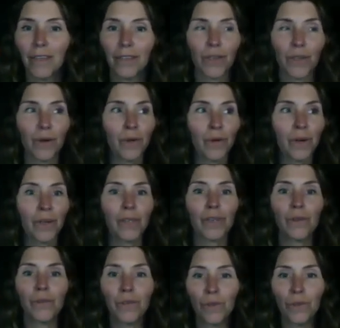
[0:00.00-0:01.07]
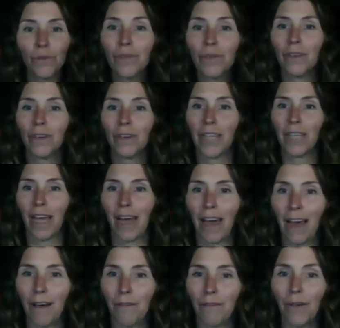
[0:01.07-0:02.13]
So you do start to
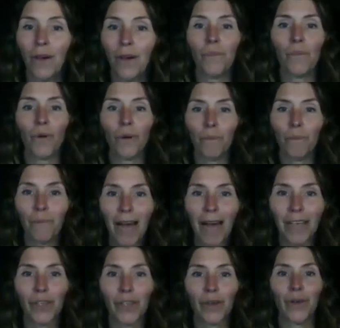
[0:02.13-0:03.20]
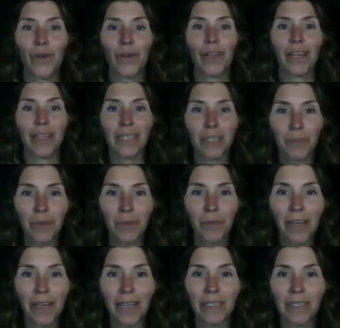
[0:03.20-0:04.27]
have more magical
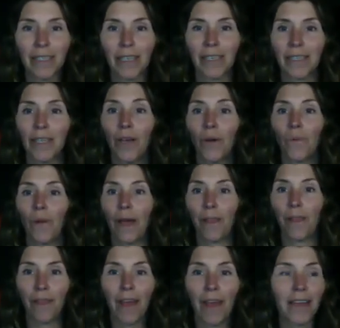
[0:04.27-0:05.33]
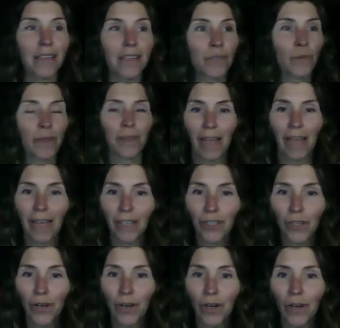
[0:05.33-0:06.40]
experiences, whether that is with
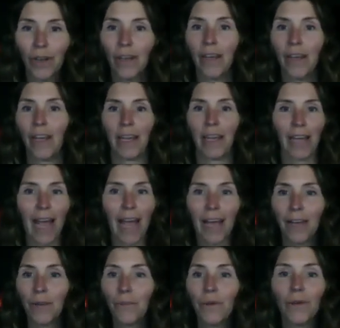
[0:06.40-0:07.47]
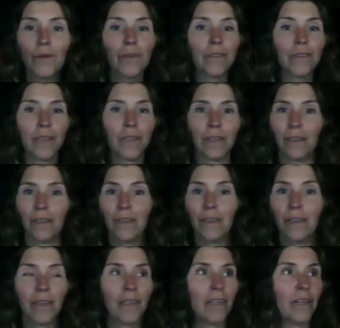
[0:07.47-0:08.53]
nature and animals and,
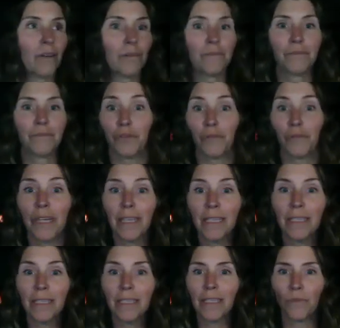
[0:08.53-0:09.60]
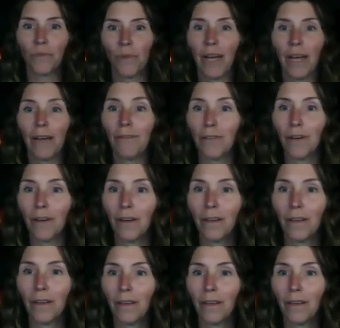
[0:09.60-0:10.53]
trees, whatever